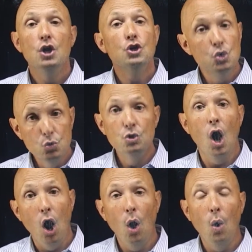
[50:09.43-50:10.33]
you
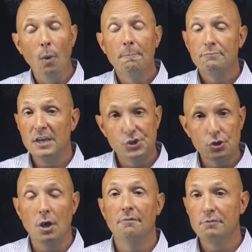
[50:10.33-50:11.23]
know that you're
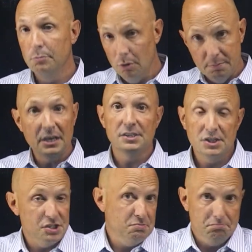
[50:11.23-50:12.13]
comfortable because
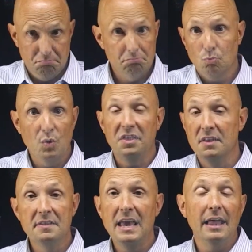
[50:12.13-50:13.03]
it's
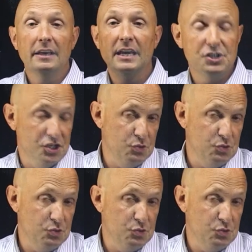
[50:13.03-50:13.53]
within the allocation.